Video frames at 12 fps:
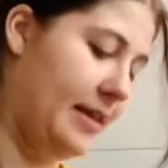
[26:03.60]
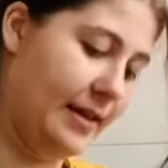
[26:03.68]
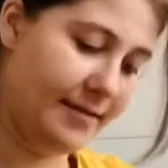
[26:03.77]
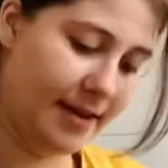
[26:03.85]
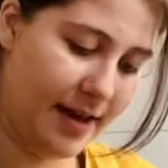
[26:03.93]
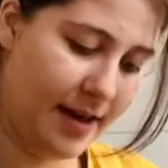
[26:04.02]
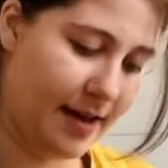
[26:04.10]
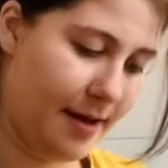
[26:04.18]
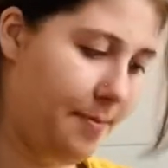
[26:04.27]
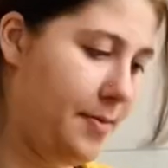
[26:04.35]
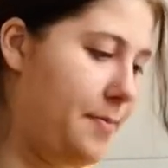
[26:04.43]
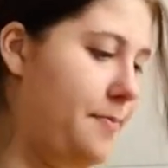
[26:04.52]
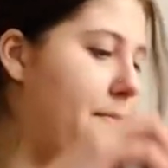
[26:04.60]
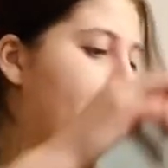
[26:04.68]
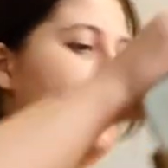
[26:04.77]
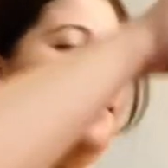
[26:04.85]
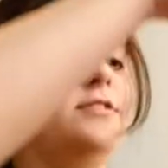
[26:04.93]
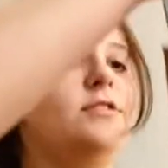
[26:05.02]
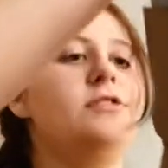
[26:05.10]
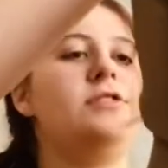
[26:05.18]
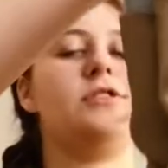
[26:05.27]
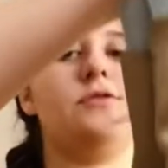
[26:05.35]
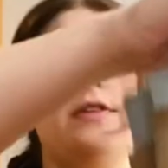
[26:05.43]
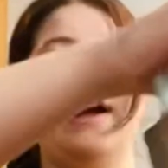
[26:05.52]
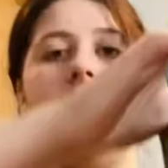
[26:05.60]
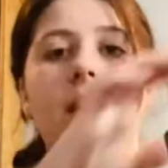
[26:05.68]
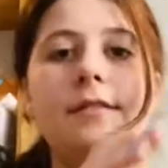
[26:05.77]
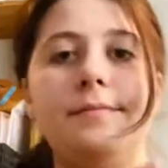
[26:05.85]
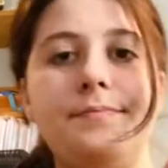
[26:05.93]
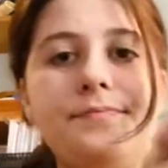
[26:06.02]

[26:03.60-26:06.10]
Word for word: these up, but these are Sorel.